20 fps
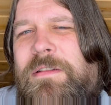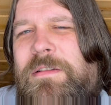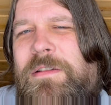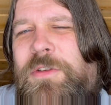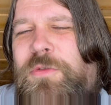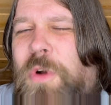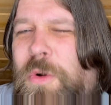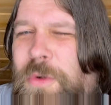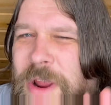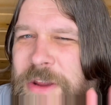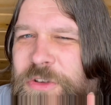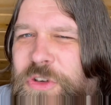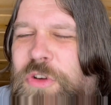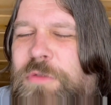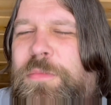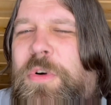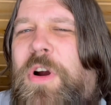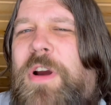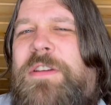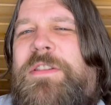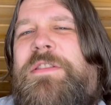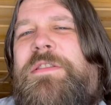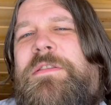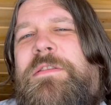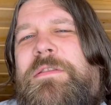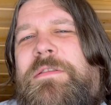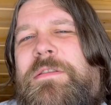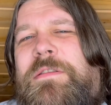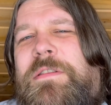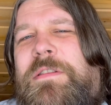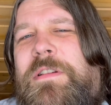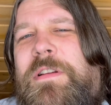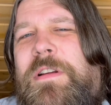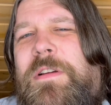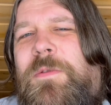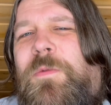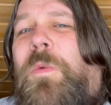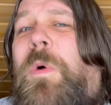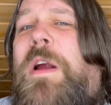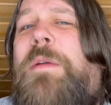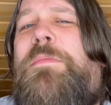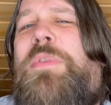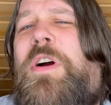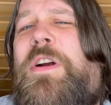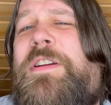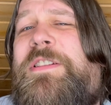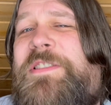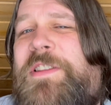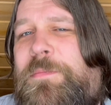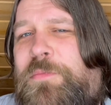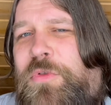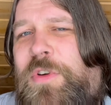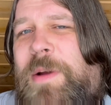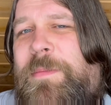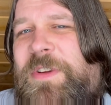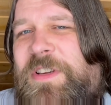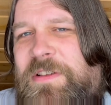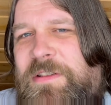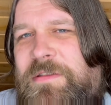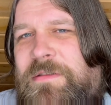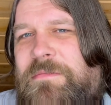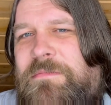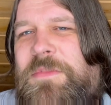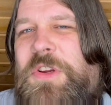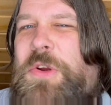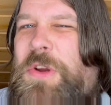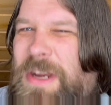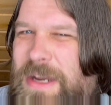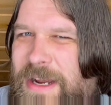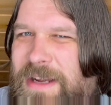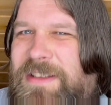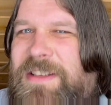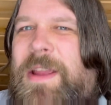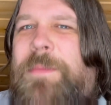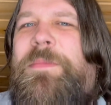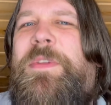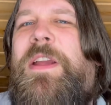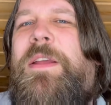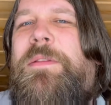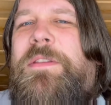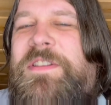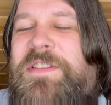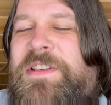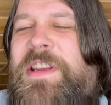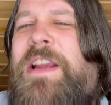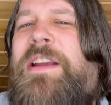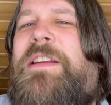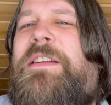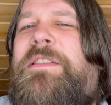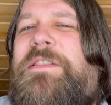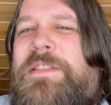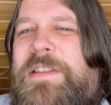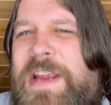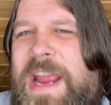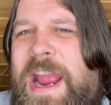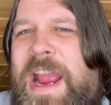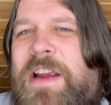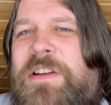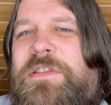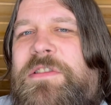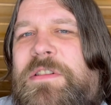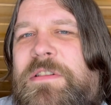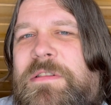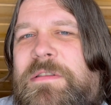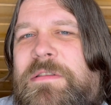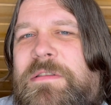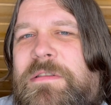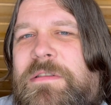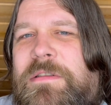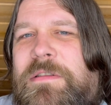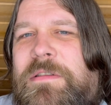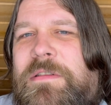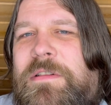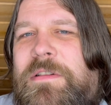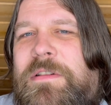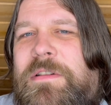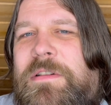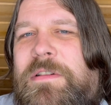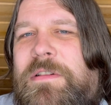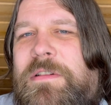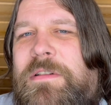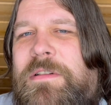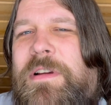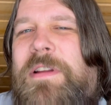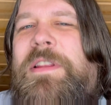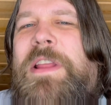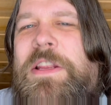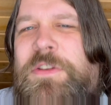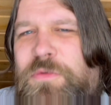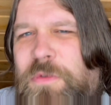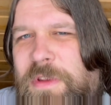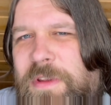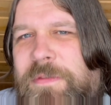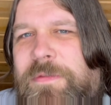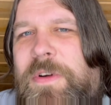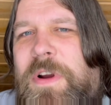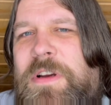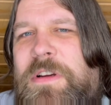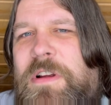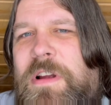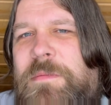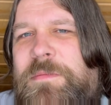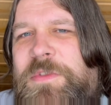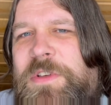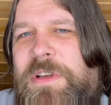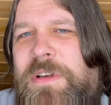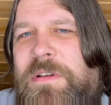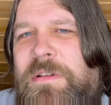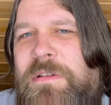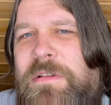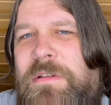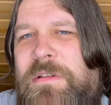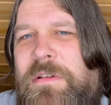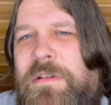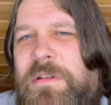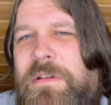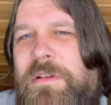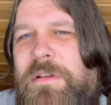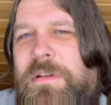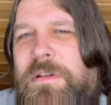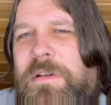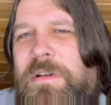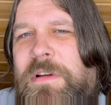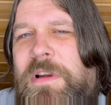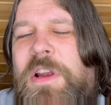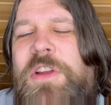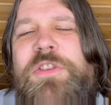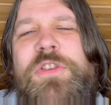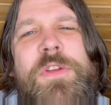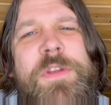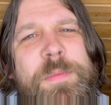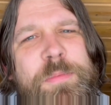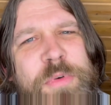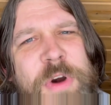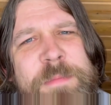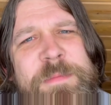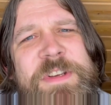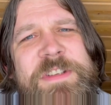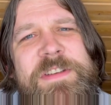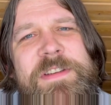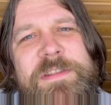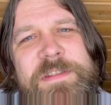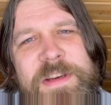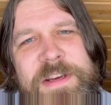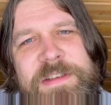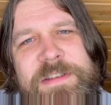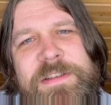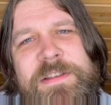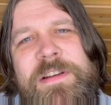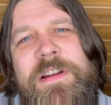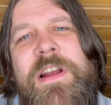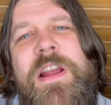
Quote has two parts. One part is the premise. You need to accept that. The second is the action. That's where the fun comes in. So the premise is this.